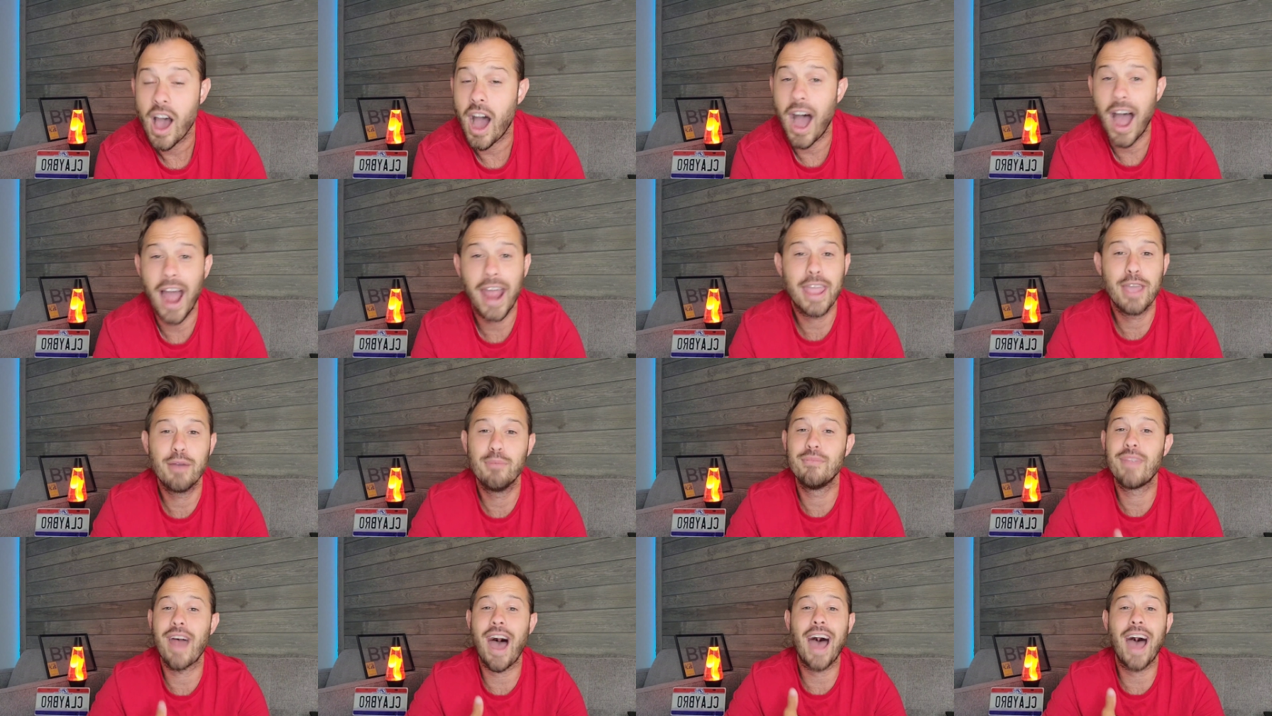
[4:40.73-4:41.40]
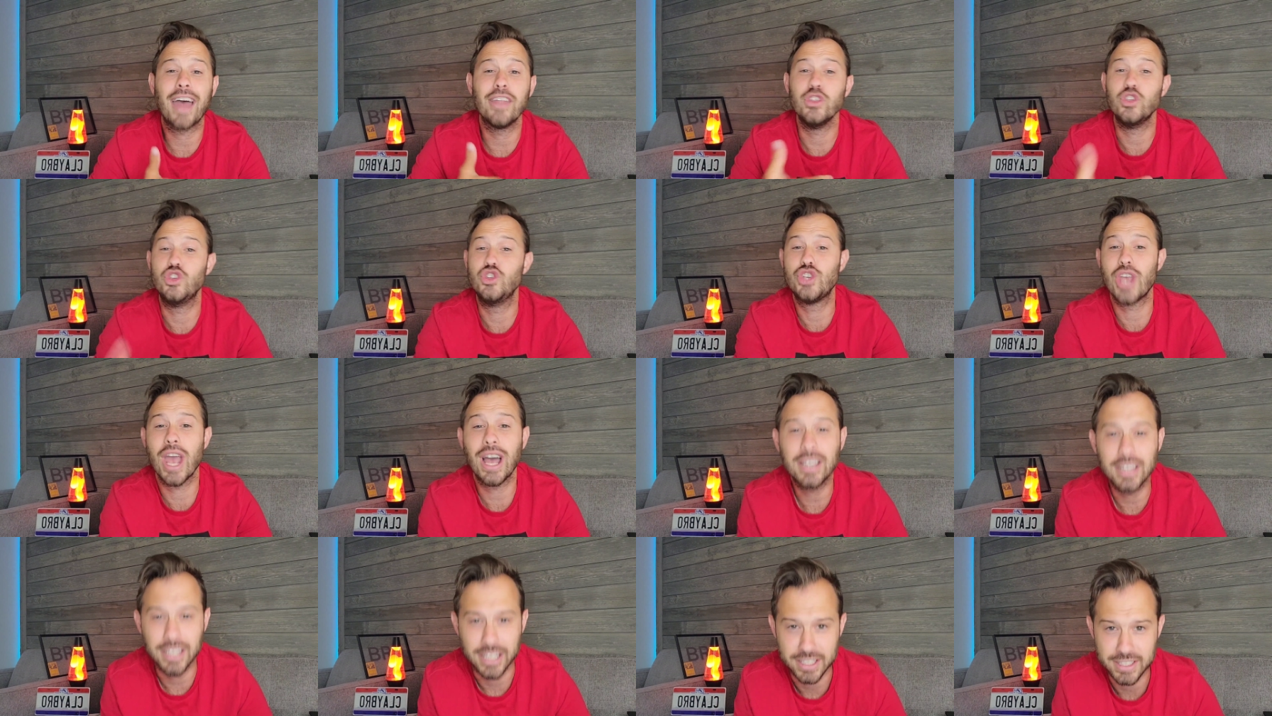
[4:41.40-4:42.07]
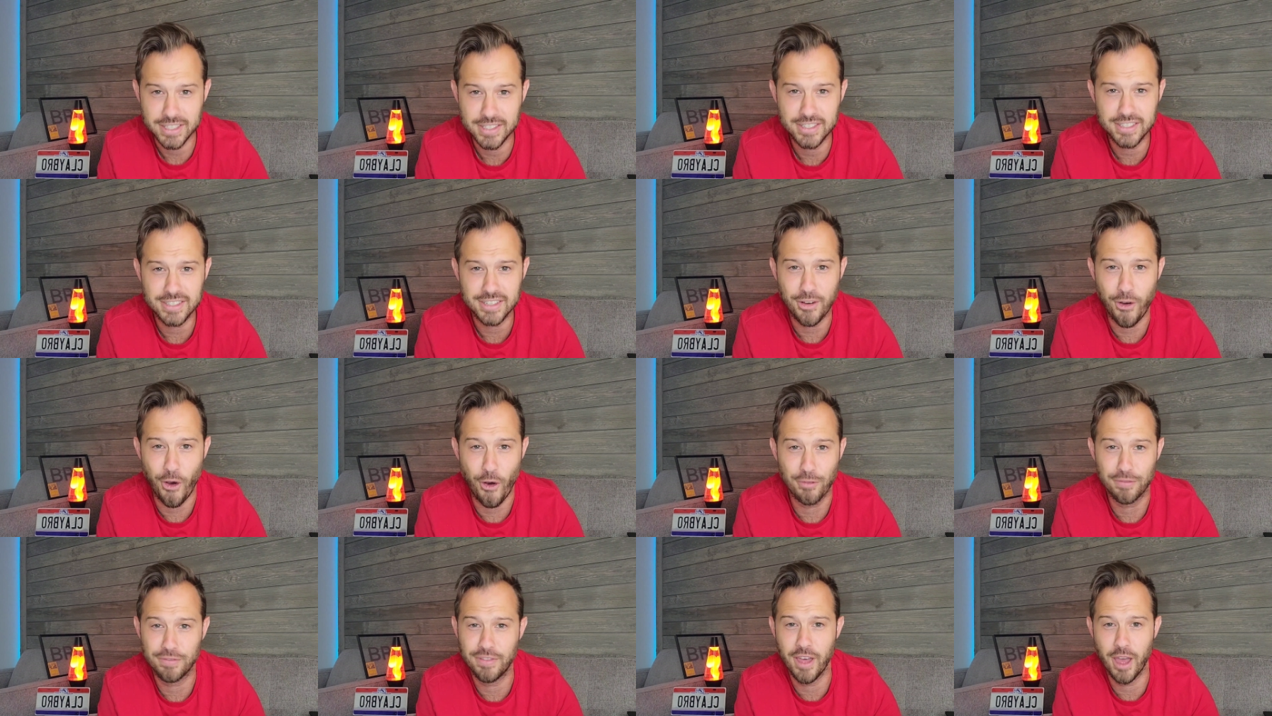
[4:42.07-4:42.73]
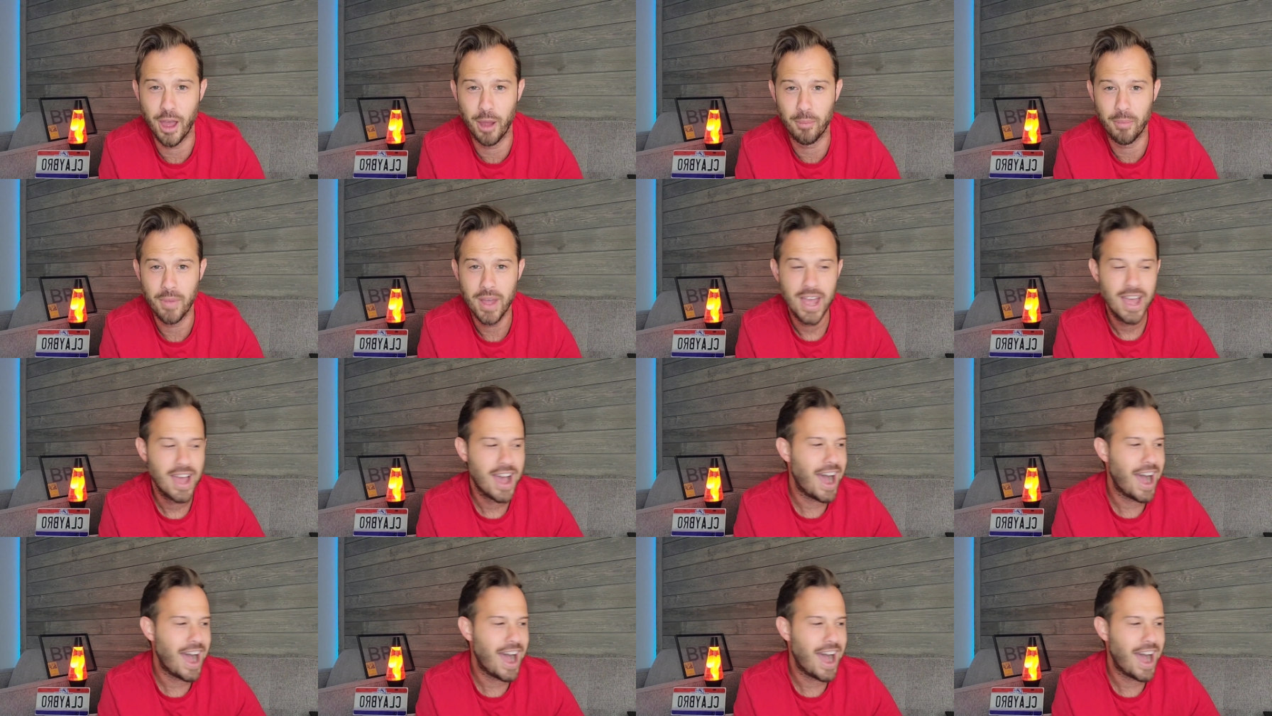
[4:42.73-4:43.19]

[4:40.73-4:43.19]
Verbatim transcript: I am not jealous of them.